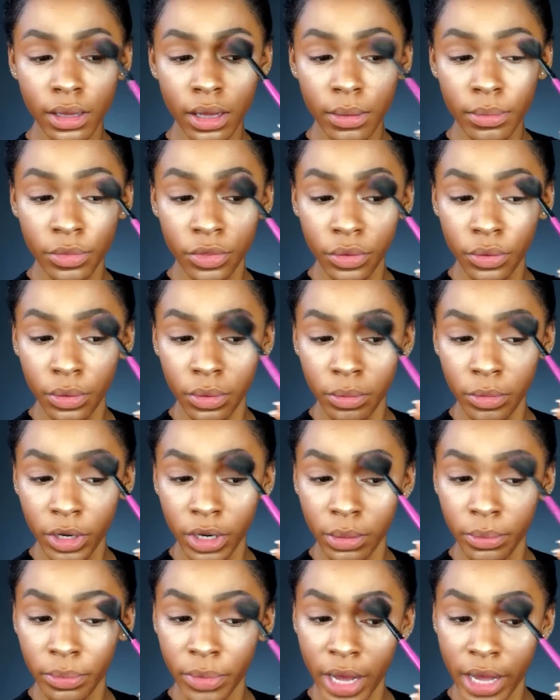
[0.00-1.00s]
Come through. We're
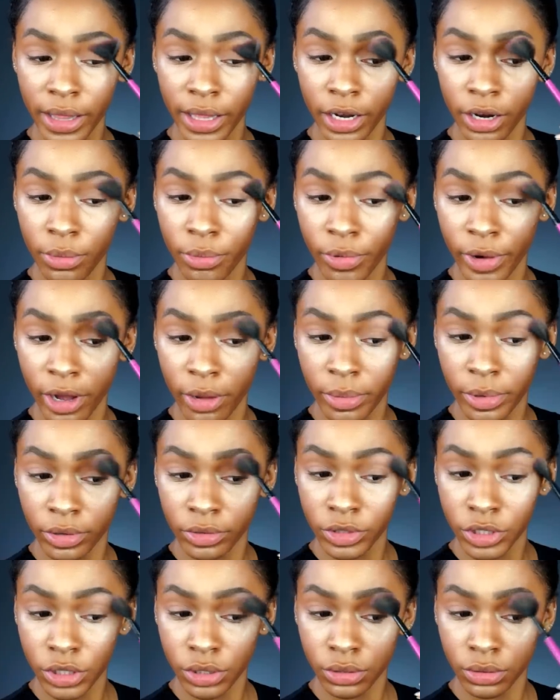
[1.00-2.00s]
going to highlight our brow
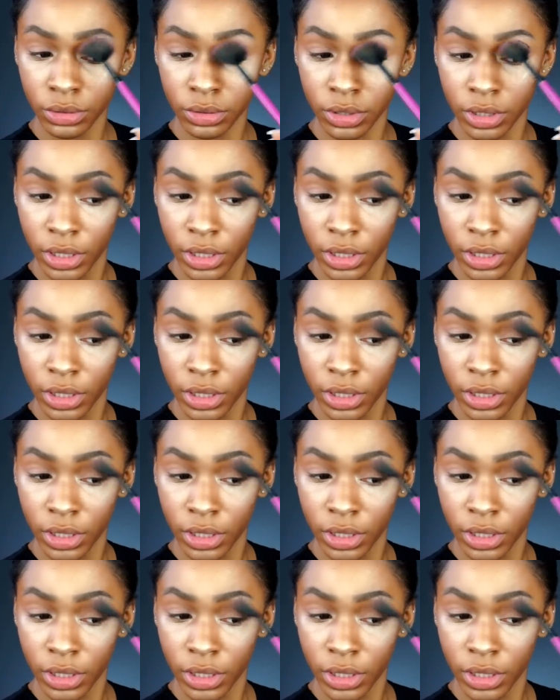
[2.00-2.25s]
bone too.